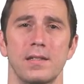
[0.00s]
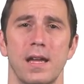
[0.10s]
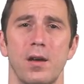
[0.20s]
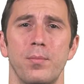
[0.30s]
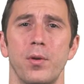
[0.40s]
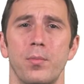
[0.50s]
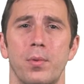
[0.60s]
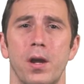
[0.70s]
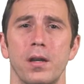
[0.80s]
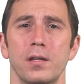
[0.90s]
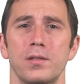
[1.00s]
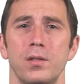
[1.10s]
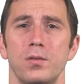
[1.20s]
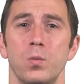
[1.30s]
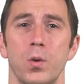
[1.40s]
is how both products
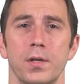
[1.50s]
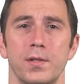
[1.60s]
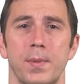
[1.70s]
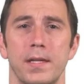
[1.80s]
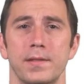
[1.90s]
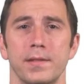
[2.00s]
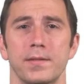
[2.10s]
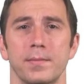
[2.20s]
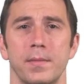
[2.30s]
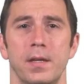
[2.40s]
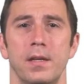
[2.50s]
use workspaces.